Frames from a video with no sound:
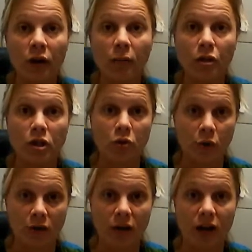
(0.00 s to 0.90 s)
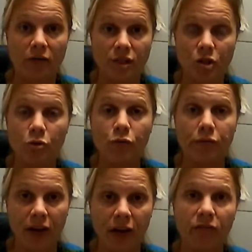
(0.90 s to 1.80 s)
number is
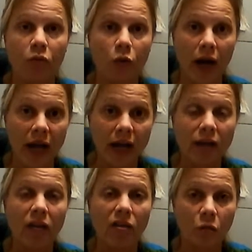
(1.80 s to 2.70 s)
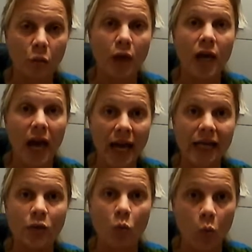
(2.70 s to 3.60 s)

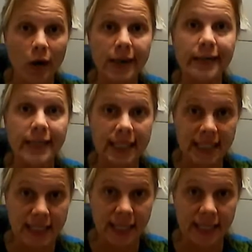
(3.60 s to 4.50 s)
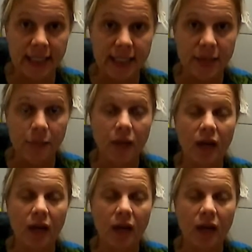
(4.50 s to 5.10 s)
352-548-3816.